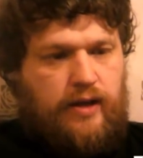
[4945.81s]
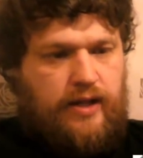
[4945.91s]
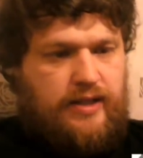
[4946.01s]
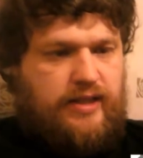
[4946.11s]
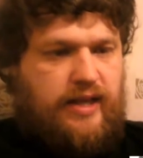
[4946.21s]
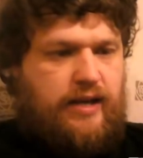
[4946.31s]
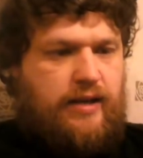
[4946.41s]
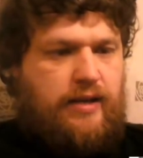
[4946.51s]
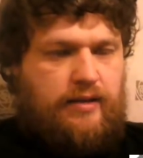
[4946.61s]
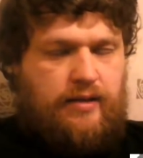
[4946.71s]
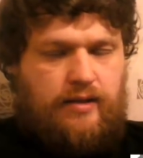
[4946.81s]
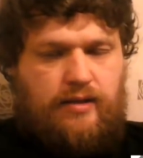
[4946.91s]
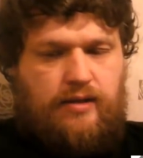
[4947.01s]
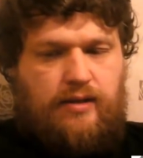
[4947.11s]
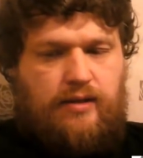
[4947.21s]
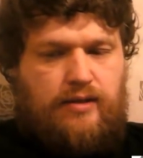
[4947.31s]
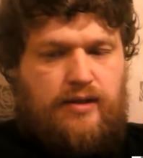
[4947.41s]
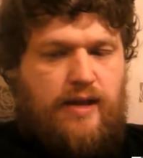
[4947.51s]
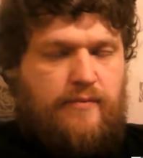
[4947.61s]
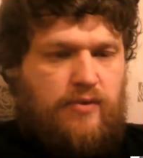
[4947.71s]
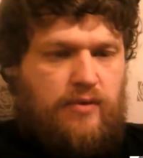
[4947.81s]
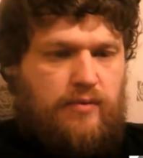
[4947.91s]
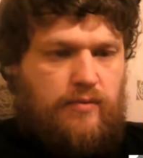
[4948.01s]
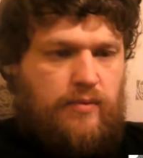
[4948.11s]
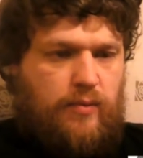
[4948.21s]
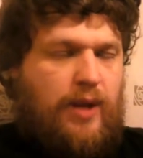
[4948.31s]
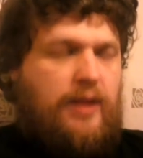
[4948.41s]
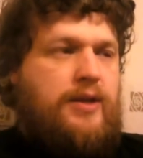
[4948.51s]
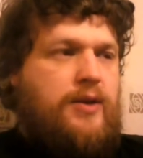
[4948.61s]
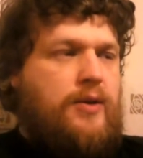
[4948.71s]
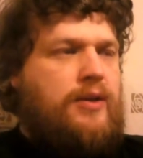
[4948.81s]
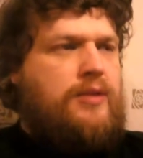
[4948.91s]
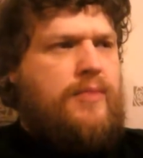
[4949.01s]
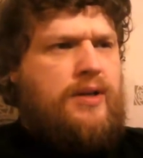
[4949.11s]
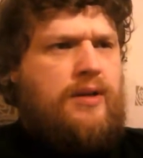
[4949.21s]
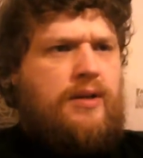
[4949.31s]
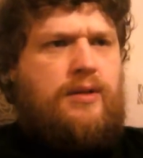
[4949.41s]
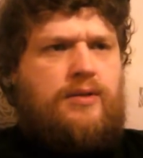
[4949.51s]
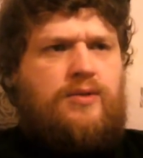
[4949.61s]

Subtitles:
It's that you can admit